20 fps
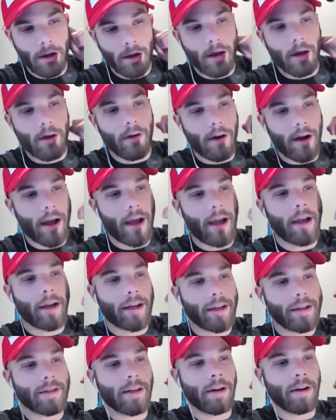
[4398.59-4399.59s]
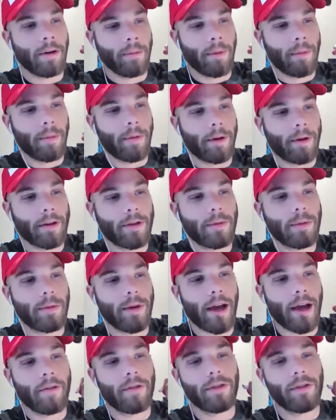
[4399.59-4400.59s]
Right, because I remember, because we
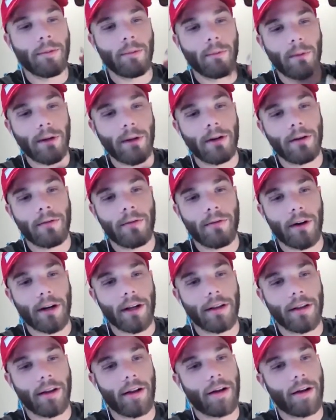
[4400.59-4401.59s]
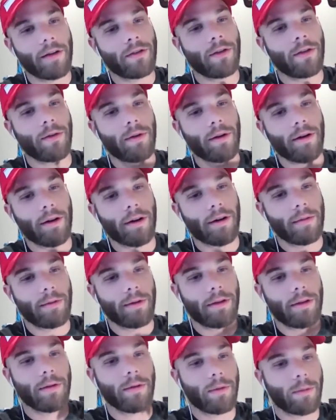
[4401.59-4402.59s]
have some weird fucking laws going on
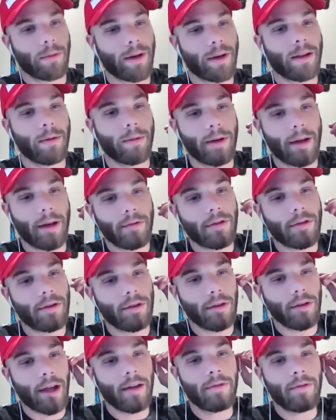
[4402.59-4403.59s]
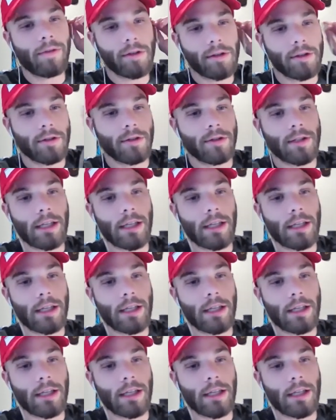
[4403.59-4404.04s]
with the way that we have to do light fixtures.